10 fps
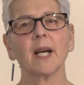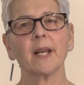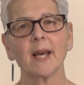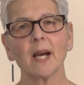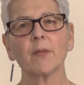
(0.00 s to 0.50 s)

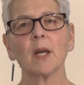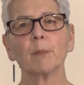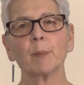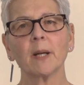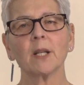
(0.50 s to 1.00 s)
and how they
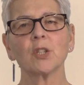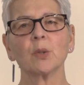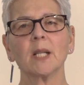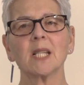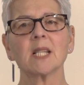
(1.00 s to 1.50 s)

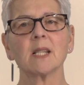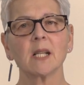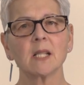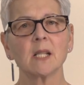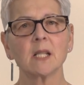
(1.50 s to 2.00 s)
perpetuate
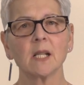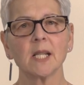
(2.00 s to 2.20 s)
sexist